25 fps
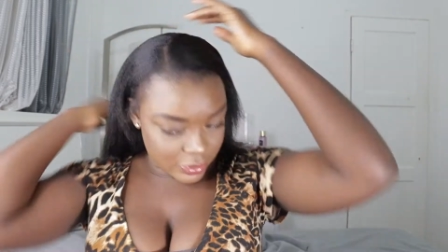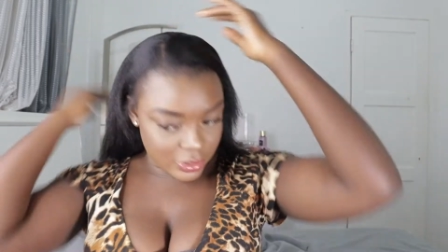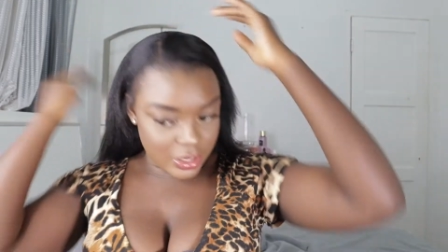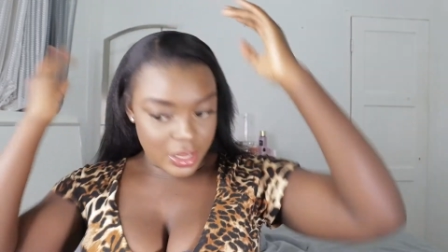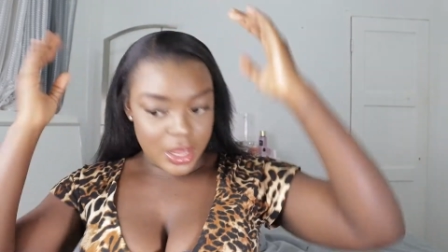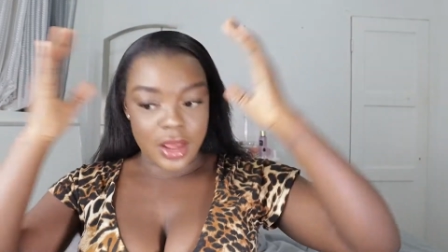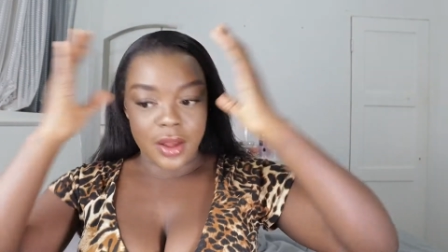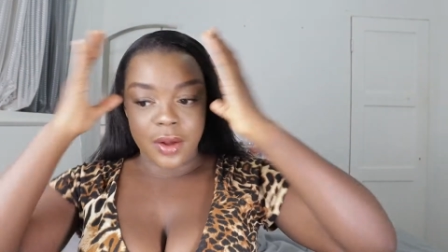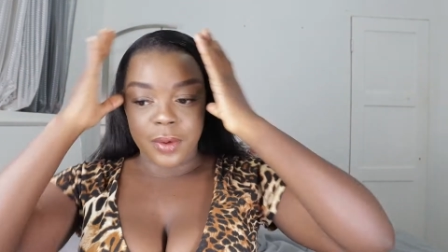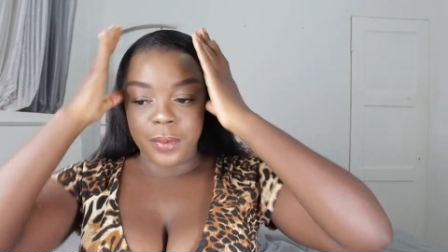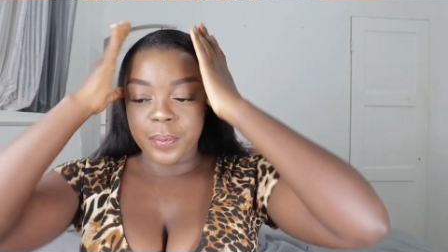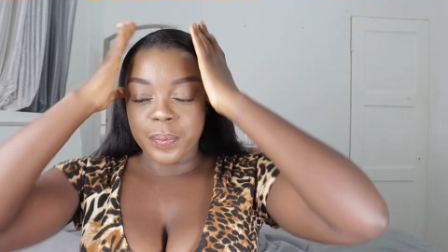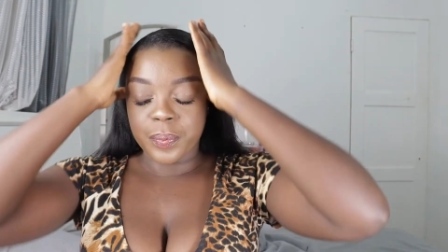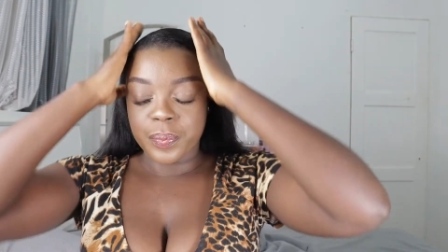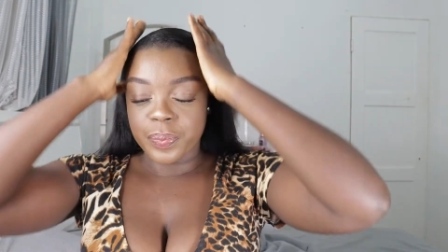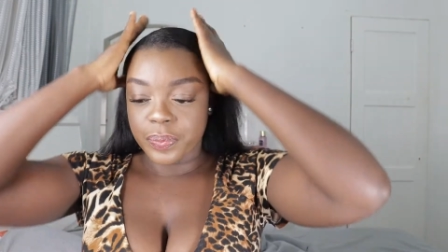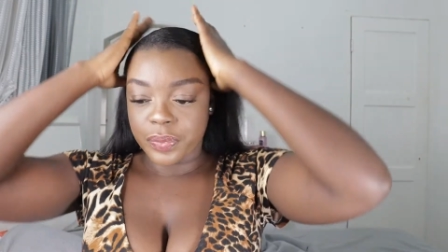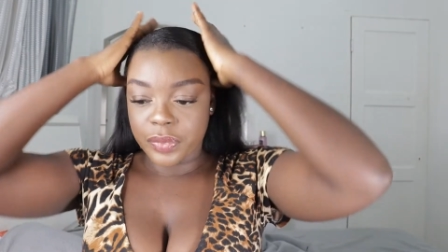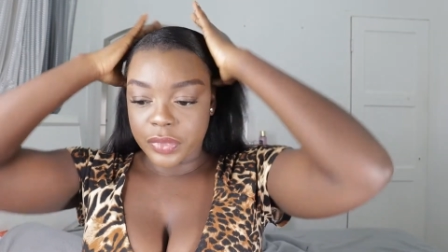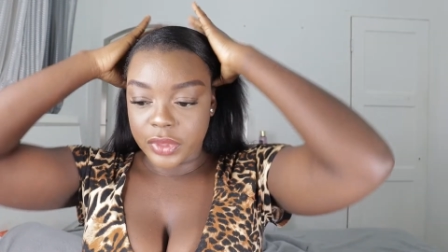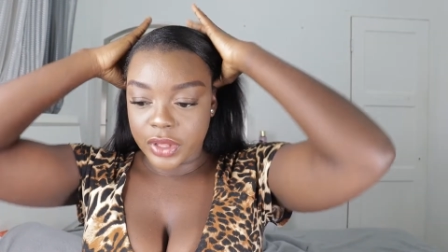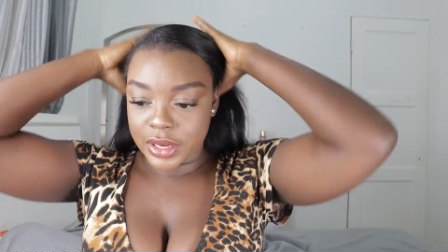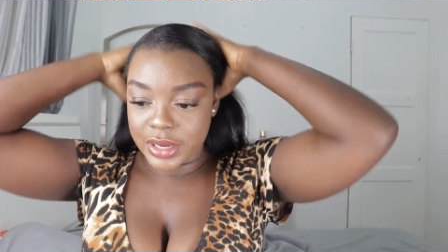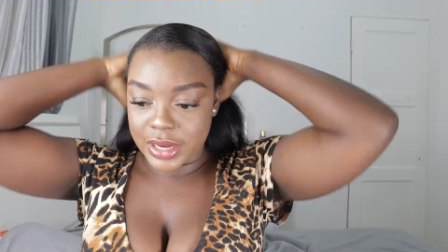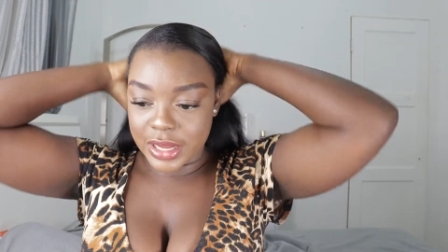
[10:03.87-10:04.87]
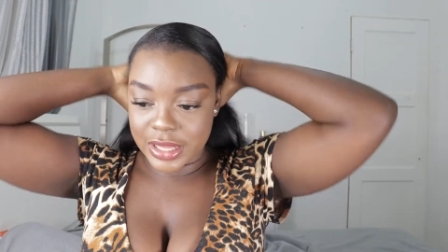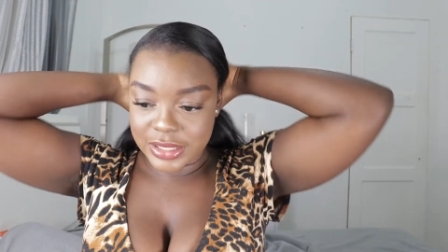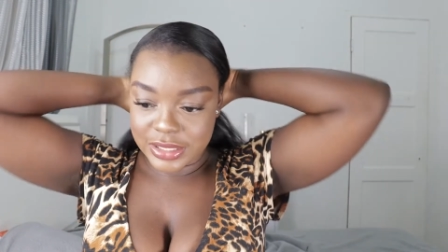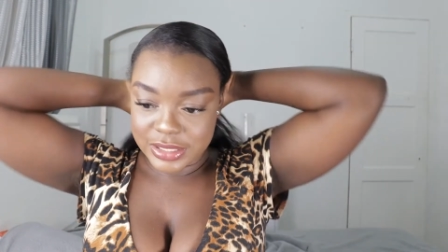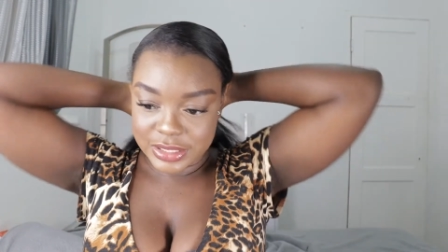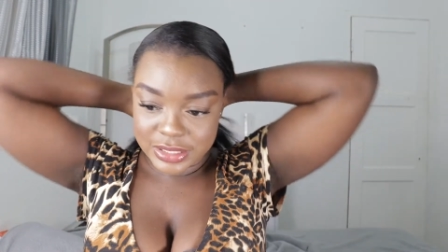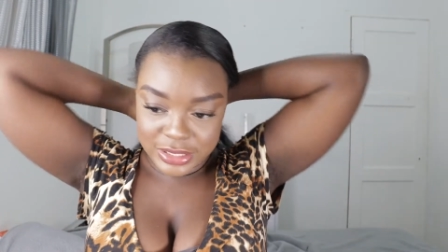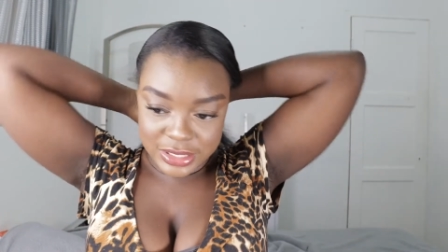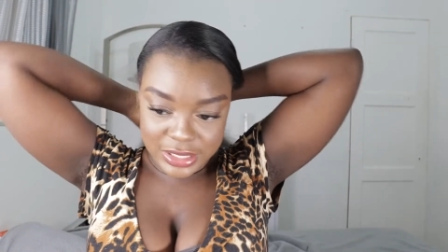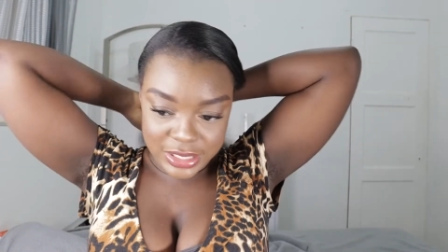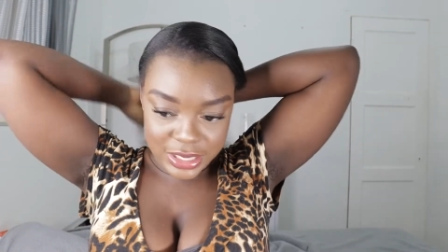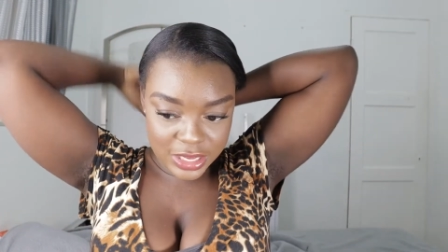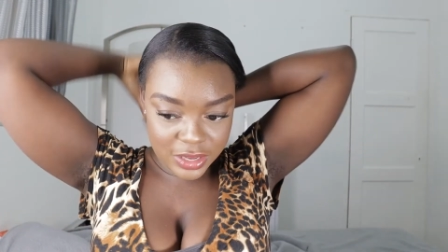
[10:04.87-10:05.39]
yeah let's
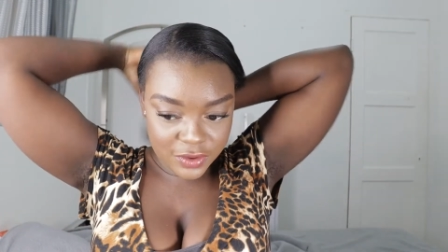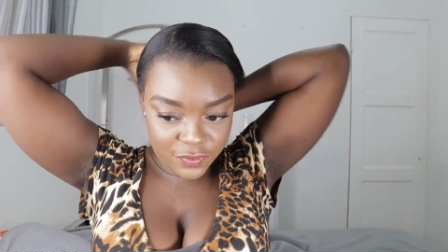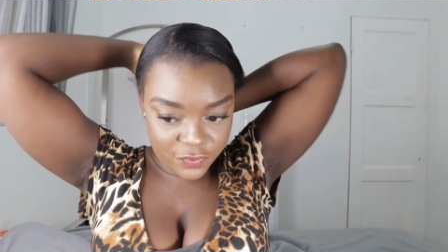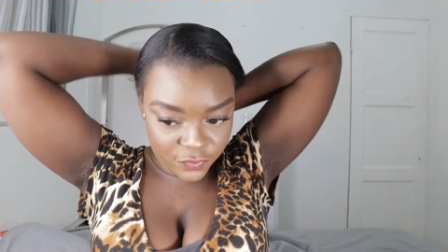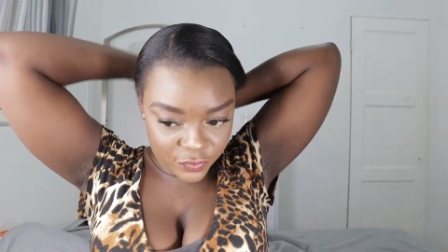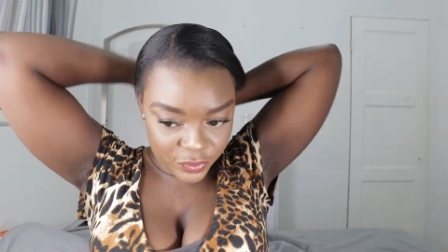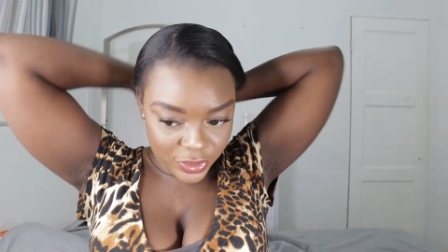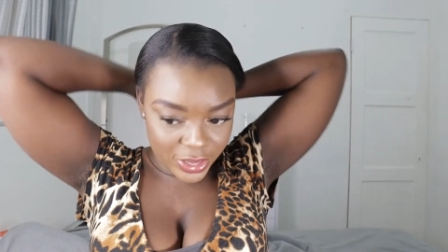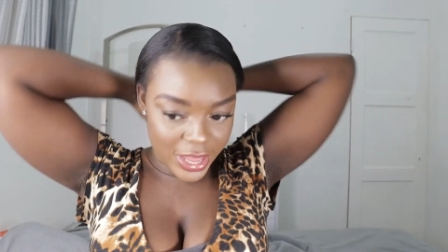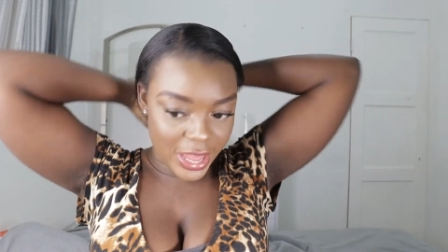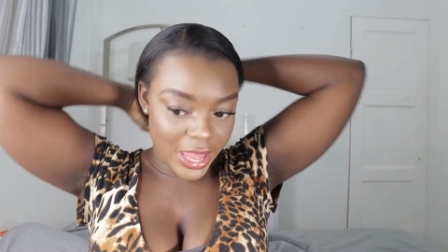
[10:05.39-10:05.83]
see if we